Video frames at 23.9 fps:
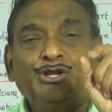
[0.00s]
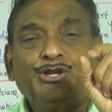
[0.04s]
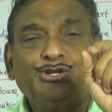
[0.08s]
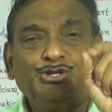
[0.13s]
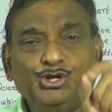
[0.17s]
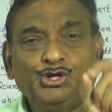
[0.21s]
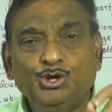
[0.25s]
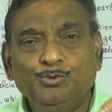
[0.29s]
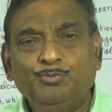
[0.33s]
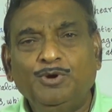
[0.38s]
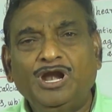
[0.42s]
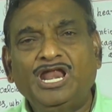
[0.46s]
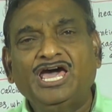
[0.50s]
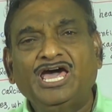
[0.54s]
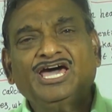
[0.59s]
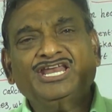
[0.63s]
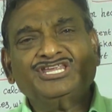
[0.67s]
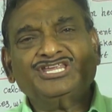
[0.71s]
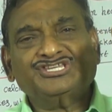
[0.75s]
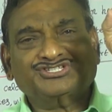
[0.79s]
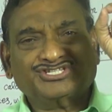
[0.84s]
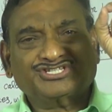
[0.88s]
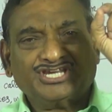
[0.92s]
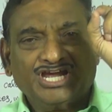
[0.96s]
tubular
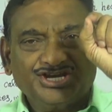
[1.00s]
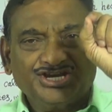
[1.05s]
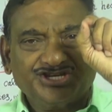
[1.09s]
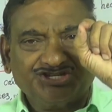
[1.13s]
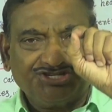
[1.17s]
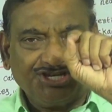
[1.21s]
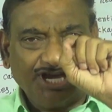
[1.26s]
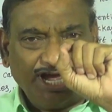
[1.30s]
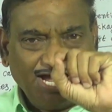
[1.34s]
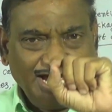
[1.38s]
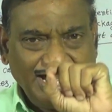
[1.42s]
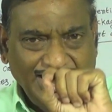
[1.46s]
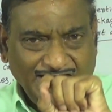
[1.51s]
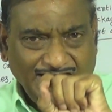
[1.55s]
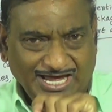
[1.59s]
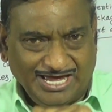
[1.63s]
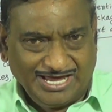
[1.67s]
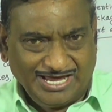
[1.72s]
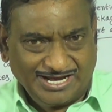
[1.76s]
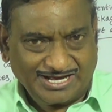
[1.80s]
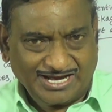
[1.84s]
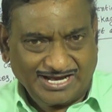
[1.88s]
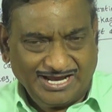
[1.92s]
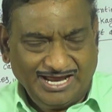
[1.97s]

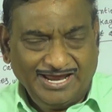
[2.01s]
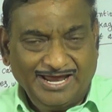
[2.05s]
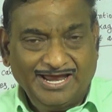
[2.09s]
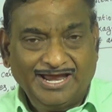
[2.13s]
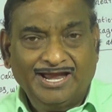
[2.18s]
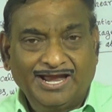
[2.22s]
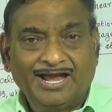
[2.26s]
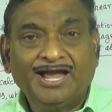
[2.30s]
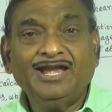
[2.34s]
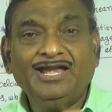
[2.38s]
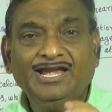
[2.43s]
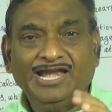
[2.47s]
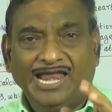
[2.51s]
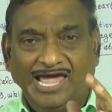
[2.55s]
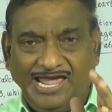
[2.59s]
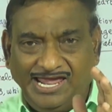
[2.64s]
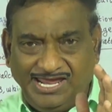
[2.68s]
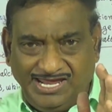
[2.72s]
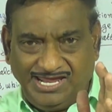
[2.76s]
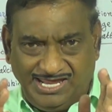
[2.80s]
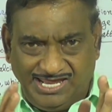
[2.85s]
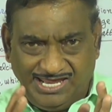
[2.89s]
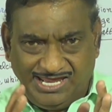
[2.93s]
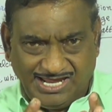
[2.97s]
structure
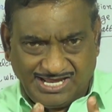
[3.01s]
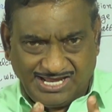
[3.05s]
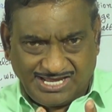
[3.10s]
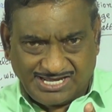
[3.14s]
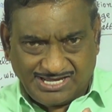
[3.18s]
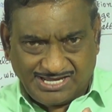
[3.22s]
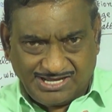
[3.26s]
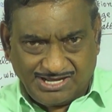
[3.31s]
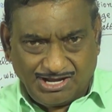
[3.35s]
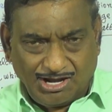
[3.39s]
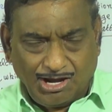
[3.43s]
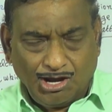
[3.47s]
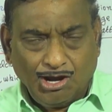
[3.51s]
like